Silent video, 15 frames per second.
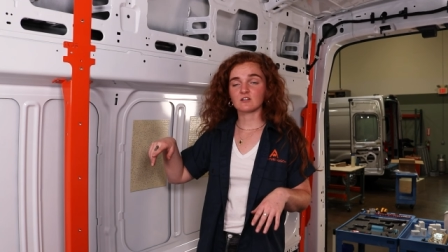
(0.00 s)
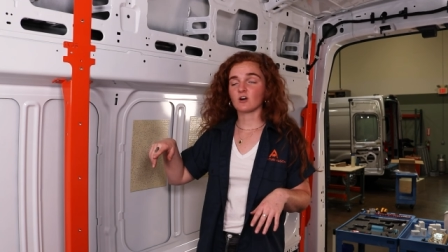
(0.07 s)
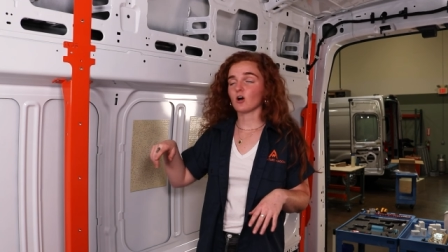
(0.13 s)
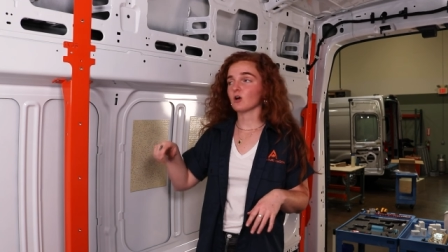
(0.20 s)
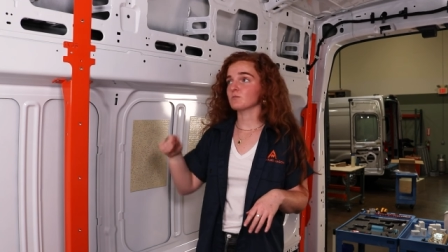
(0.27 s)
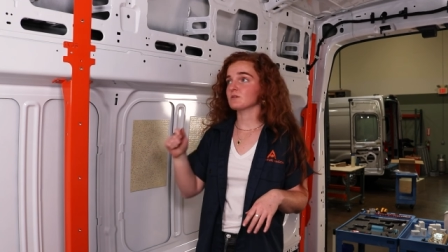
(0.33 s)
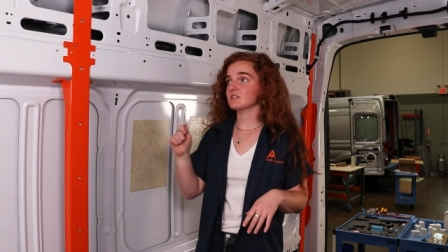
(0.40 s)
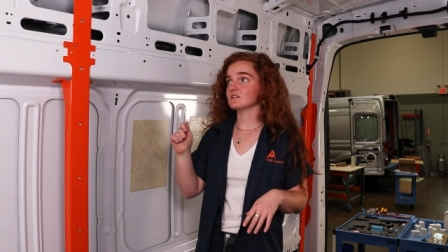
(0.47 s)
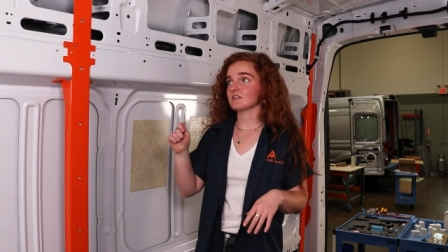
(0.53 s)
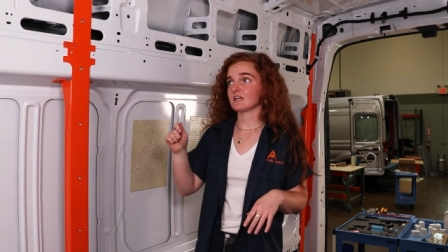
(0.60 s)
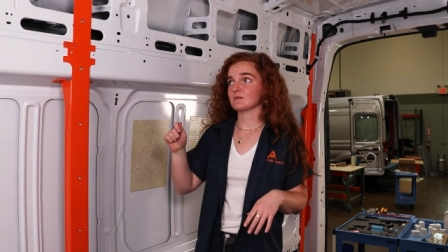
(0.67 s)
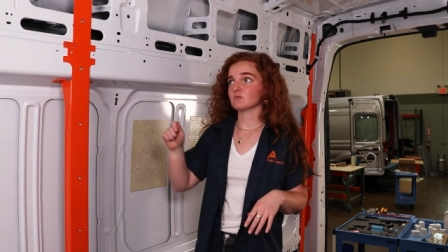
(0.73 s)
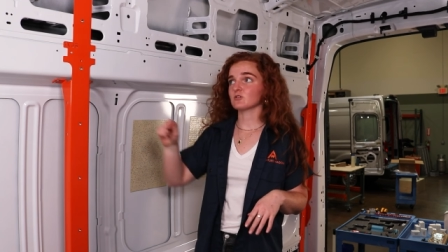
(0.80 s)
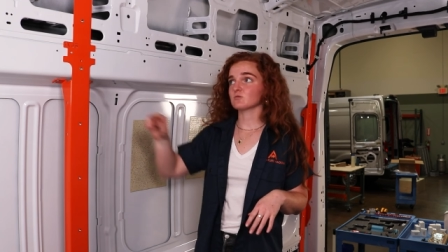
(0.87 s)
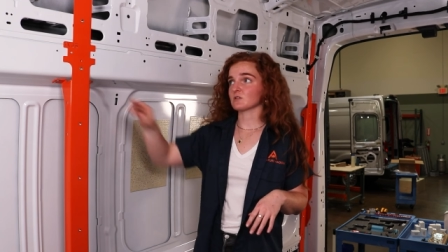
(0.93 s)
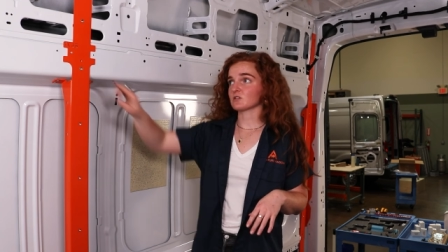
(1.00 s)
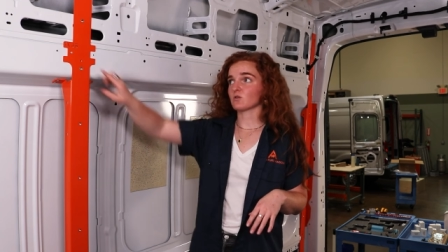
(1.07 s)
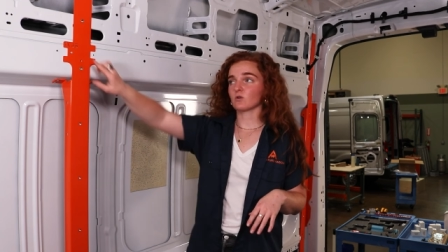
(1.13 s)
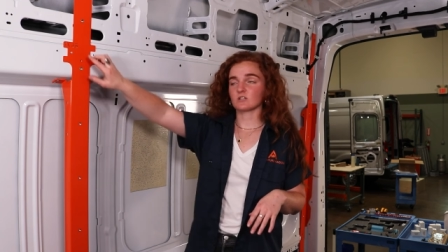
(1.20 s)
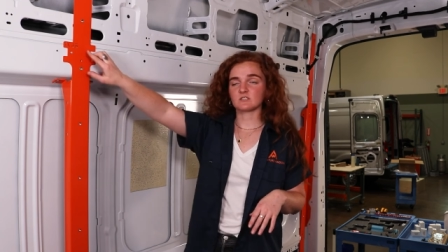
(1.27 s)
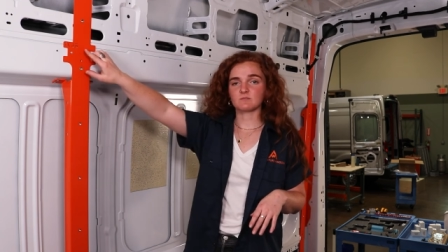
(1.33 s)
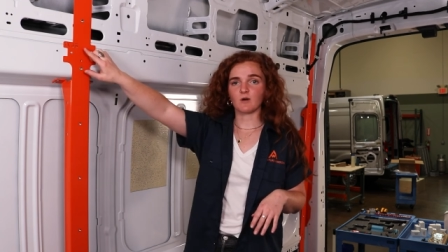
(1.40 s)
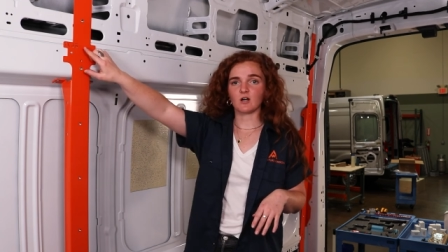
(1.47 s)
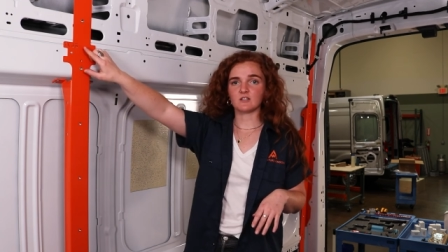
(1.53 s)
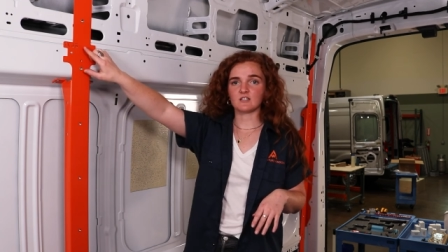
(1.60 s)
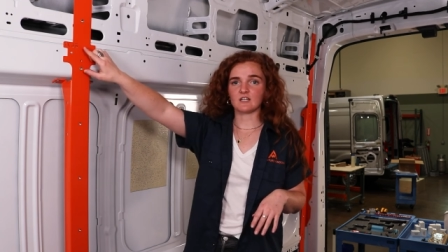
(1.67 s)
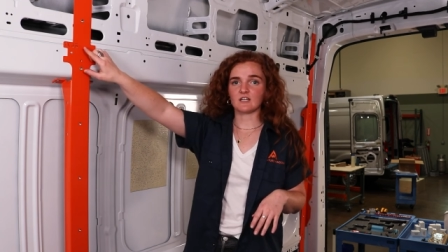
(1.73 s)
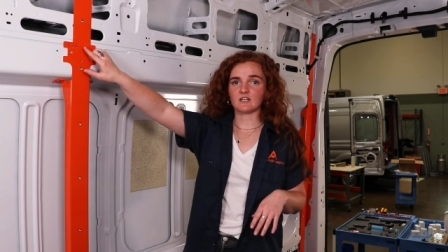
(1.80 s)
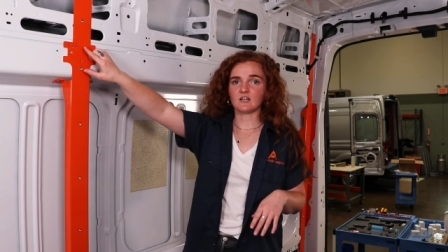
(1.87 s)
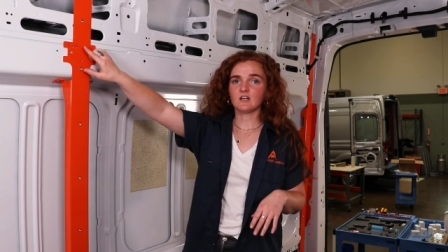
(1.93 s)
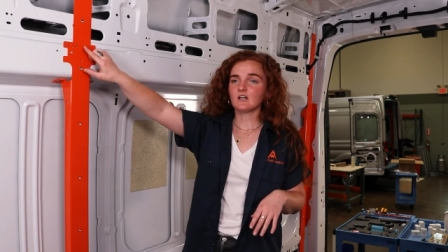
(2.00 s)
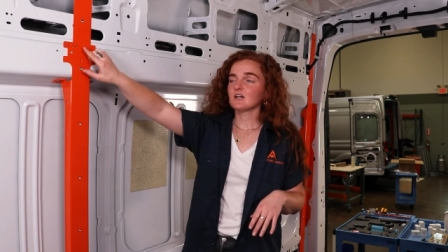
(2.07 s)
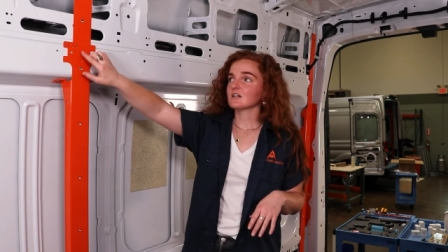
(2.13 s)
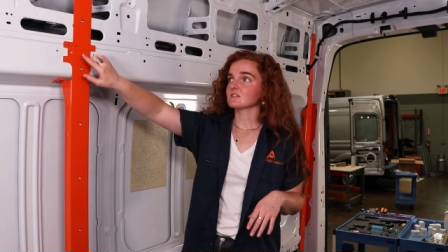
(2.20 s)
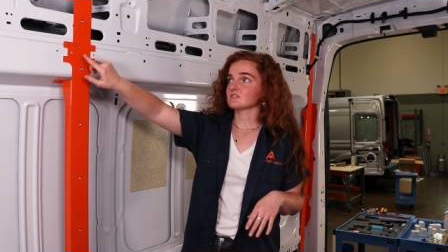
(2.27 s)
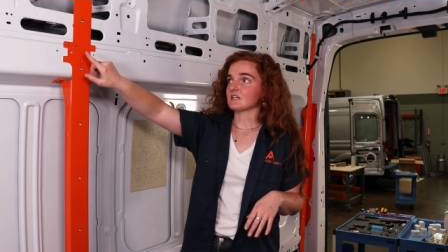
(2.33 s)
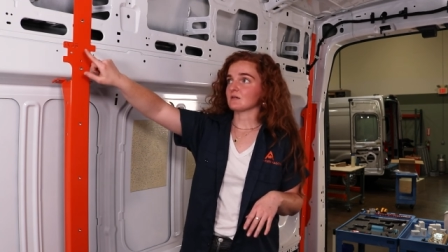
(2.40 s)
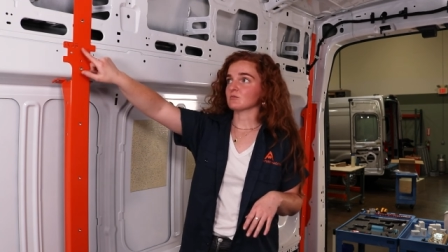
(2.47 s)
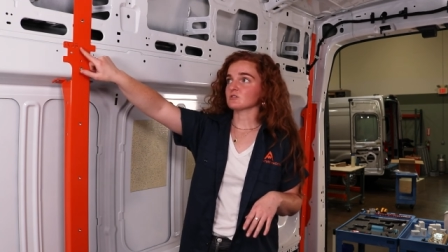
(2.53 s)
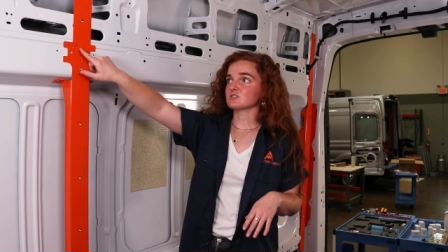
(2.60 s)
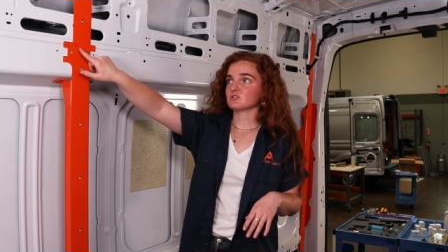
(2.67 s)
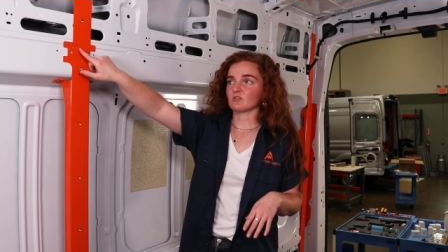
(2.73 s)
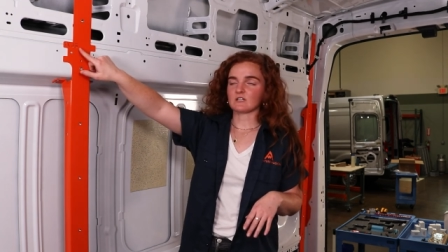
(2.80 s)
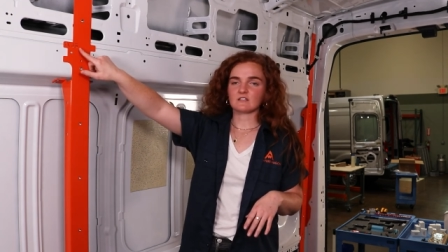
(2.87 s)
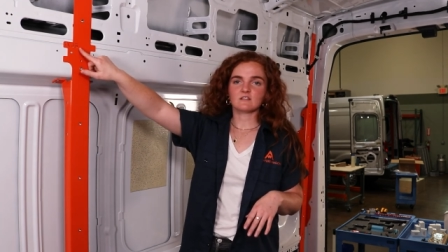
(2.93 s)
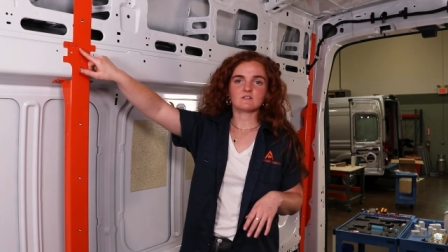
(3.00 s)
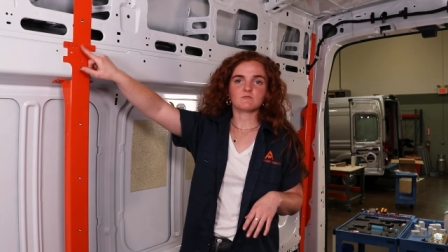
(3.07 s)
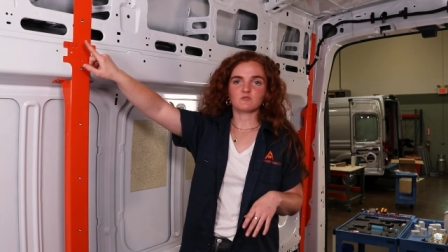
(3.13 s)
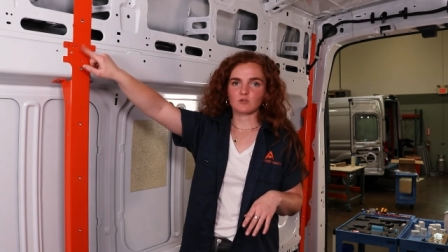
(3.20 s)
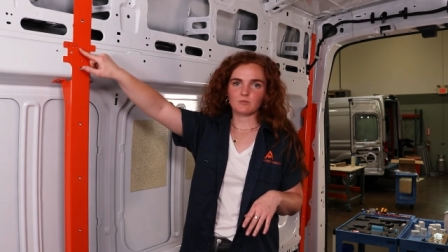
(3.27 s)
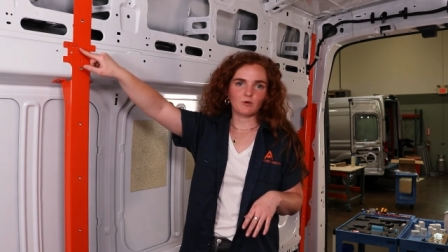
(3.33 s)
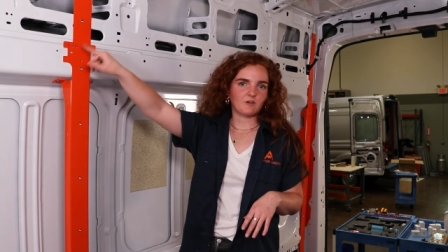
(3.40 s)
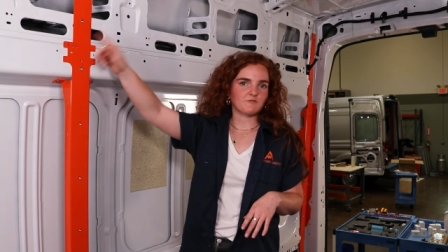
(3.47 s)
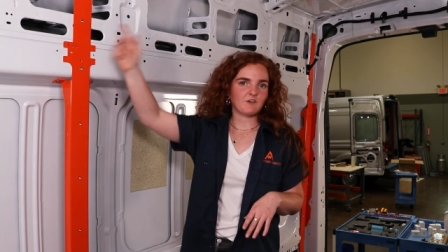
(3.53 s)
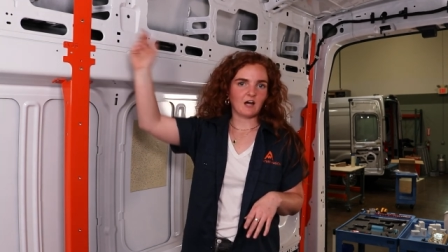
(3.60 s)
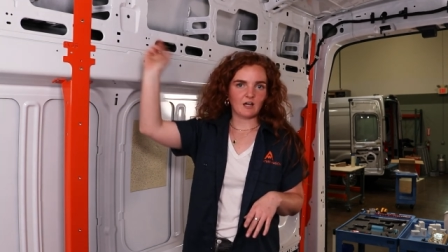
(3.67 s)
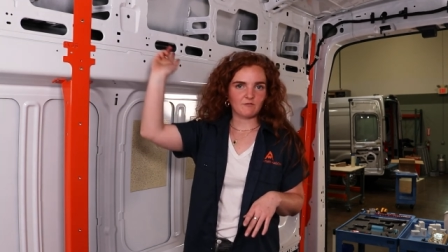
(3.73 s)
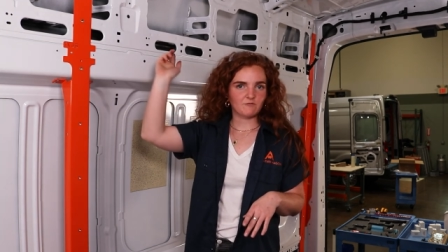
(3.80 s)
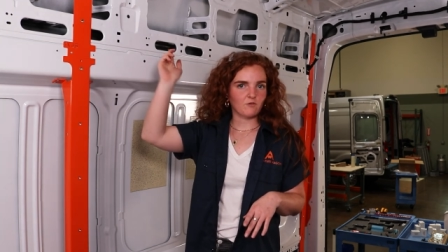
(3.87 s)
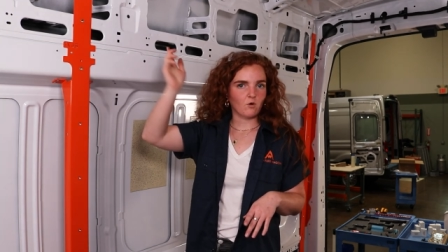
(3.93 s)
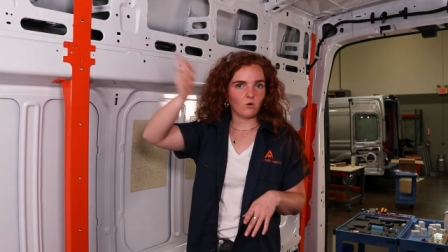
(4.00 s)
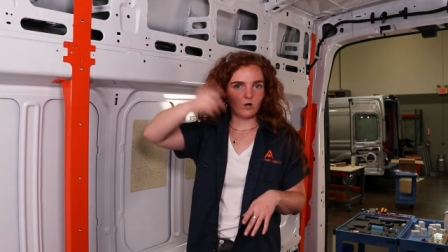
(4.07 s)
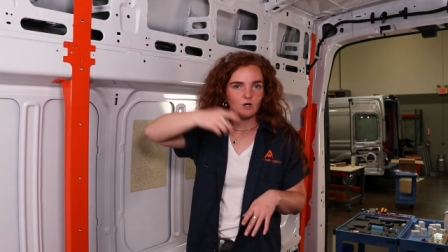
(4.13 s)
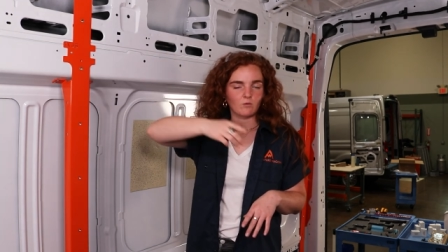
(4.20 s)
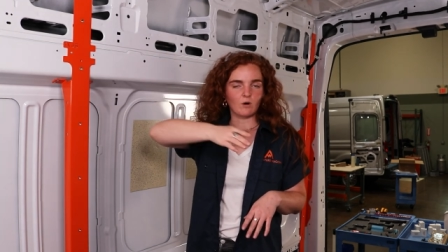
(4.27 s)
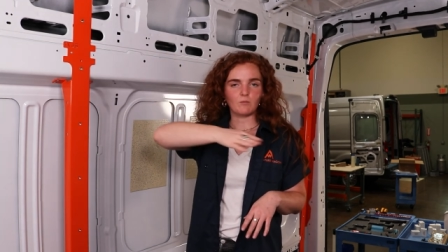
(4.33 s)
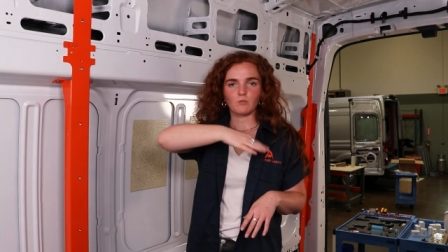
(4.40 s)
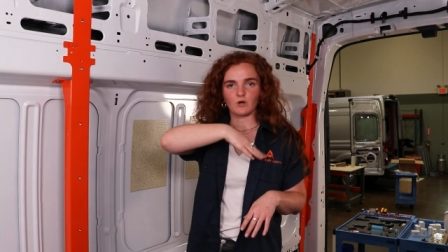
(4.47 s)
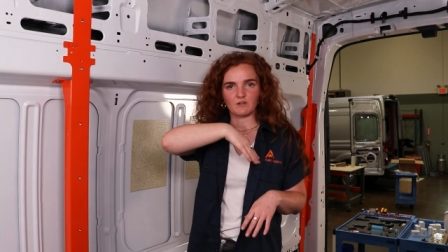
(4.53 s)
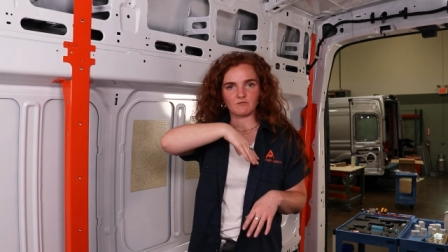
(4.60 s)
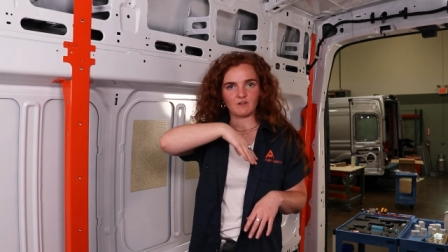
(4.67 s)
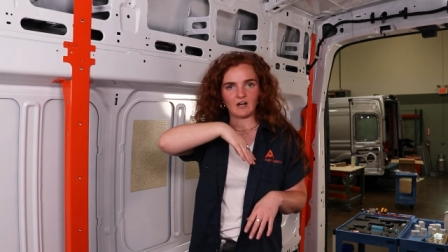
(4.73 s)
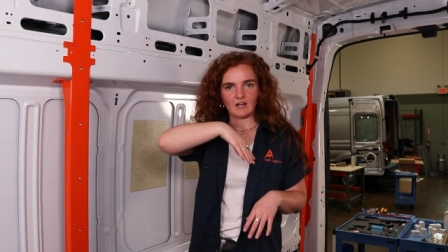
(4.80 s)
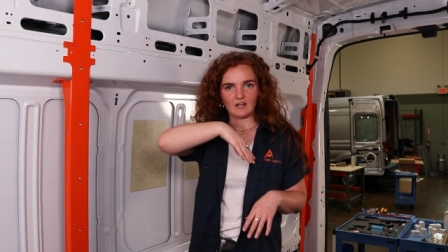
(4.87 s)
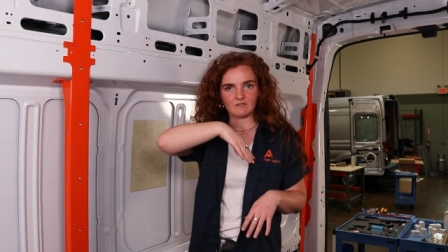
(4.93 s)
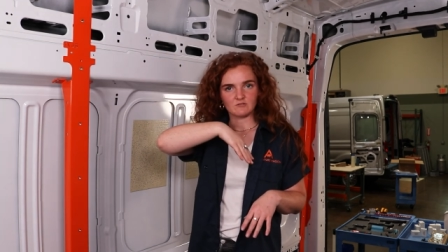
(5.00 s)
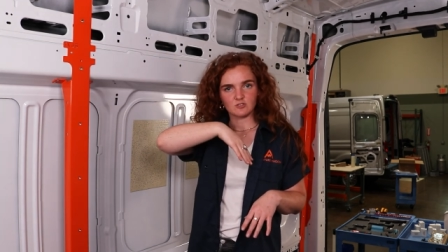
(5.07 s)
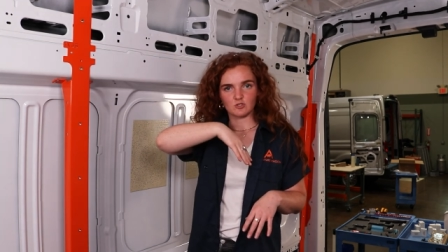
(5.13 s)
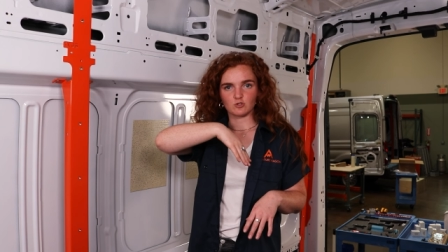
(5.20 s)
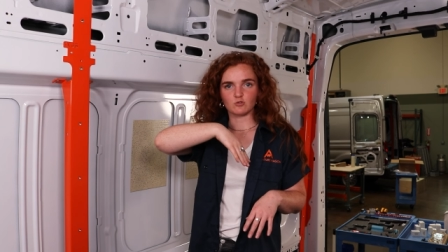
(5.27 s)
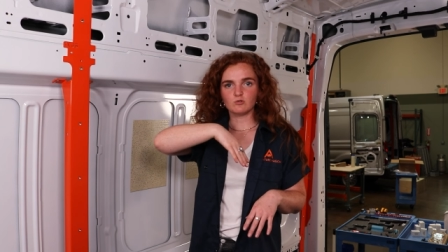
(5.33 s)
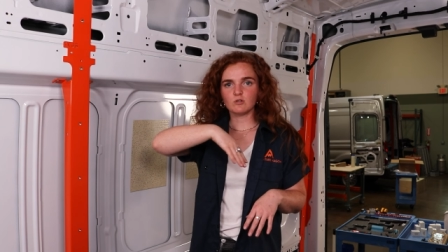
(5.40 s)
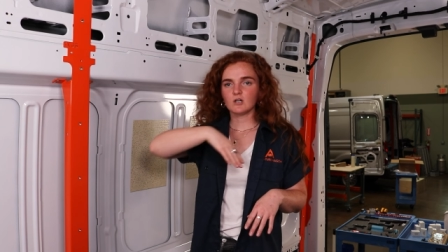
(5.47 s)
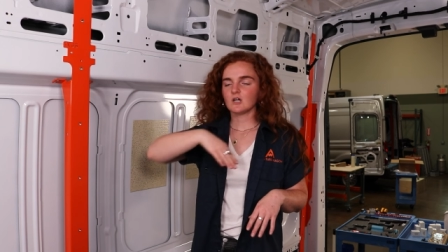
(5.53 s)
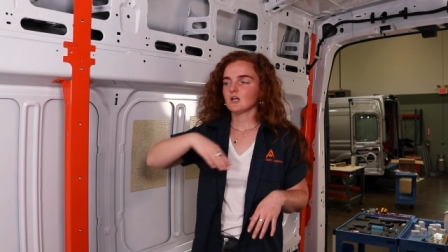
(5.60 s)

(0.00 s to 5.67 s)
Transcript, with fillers: They'll all be labeled with corresponding labels, so like 3.5, 4, 1.5, 2.